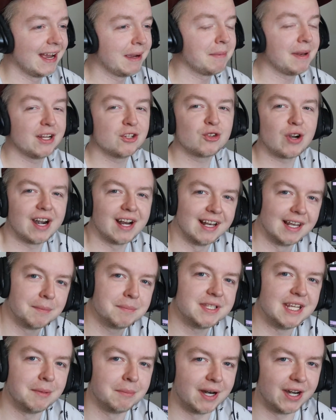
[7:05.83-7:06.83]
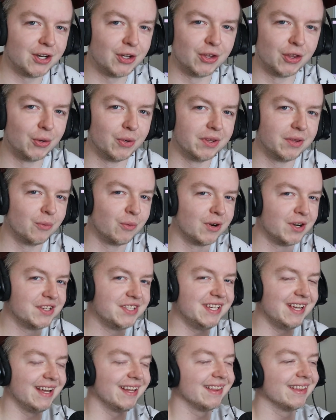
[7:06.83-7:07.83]
I'm like trying to lip sync, but I don't know the
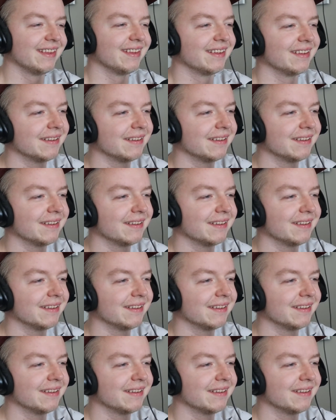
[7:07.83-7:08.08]
words yet.